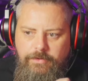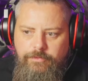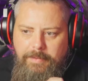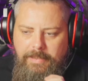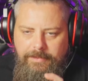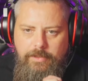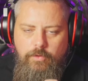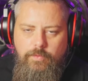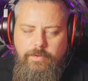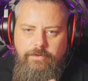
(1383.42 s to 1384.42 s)
these building
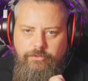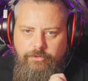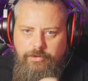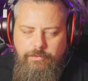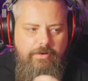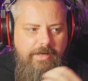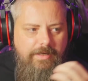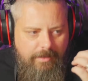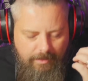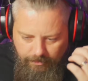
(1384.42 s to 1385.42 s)
owners,
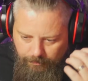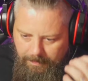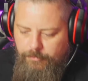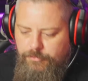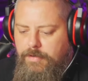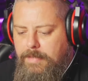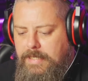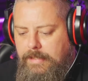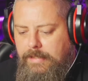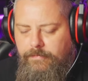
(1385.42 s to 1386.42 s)
curators, people trying to
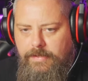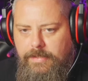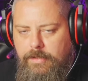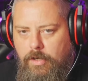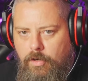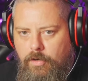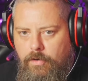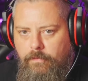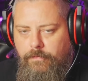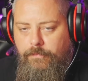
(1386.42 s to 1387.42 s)
make a living
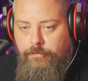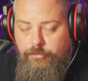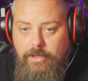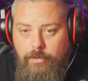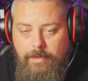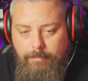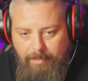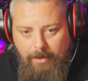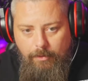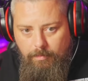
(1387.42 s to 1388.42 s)
off genuine
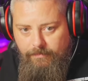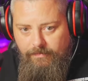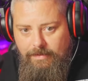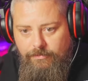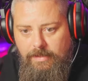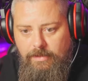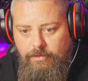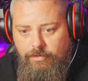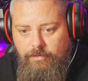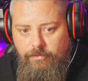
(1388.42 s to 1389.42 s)
paranormal
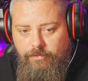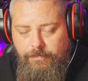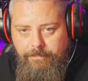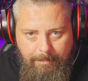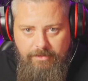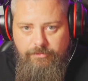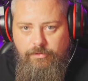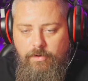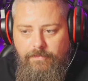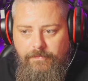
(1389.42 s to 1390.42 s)
investigations are
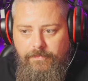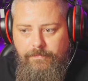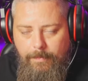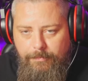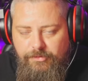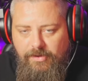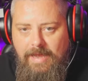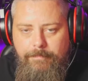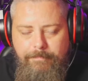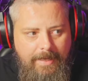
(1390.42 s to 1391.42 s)
pissed off. They're
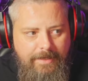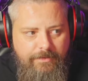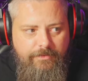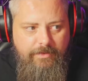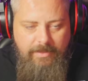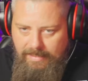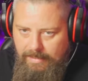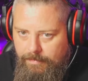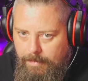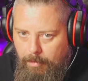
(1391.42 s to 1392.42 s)
upset and it's
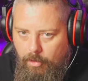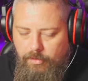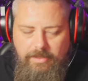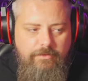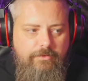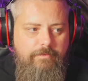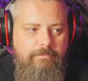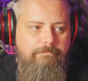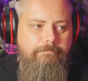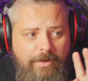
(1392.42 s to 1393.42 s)
hitting their pockets.
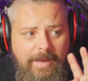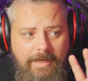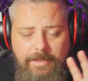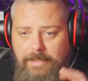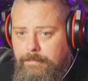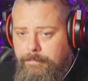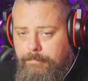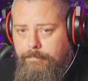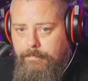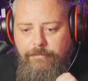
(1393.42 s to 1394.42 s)
Secondly,
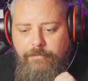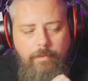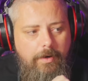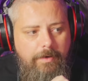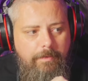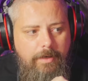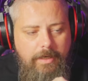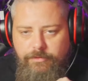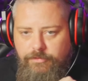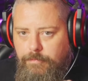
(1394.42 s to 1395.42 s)
everyone
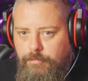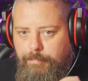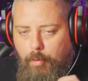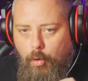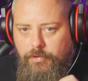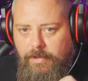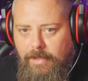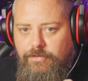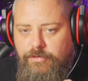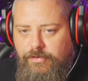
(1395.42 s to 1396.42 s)
seems
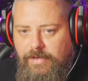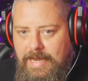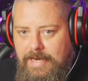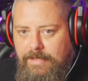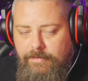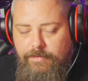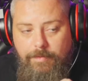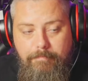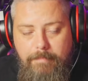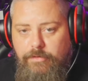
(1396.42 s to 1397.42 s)
borderline scared
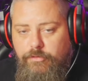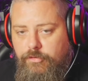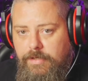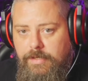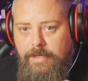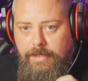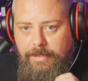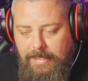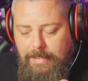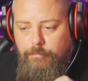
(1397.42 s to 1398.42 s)
to mention
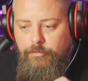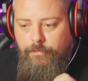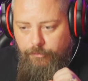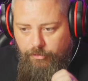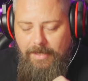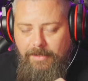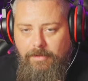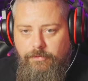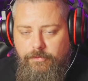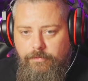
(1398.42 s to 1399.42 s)
names of
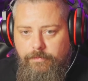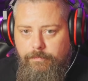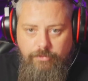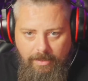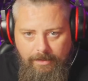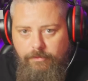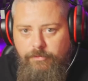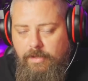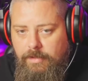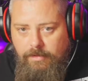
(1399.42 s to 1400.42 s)
channels.
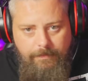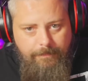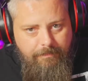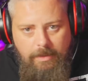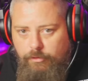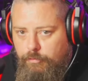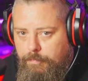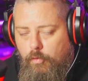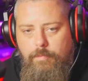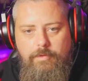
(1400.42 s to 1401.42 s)
Channels like
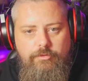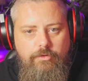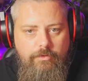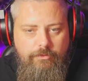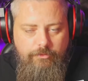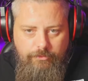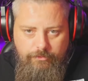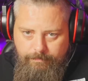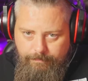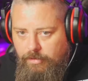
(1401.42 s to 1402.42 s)
Exploring with
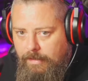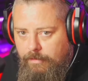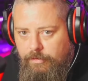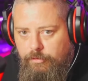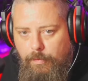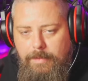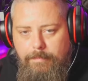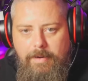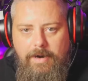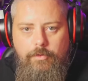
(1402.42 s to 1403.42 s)
Josh. Channels like
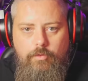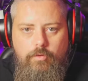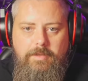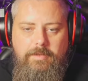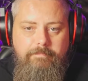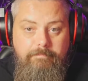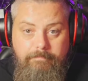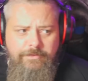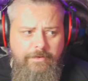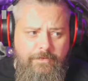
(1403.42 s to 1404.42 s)
Twin Paranormal.
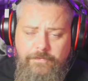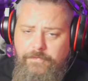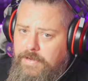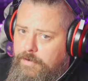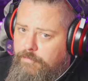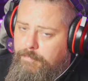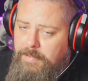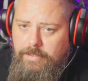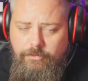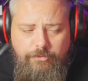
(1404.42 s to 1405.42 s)
Is it for fear of
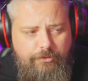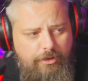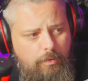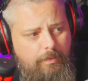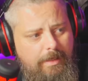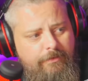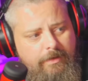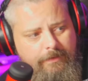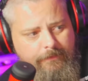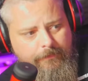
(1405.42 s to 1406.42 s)
being sued? Is
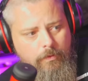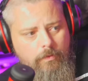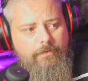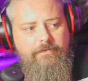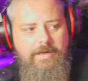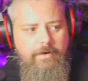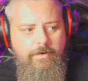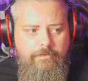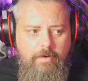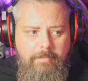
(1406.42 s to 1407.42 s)
it for fear
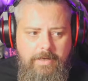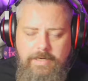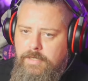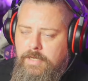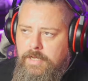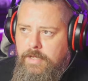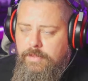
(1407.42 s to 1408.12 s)
of rubbing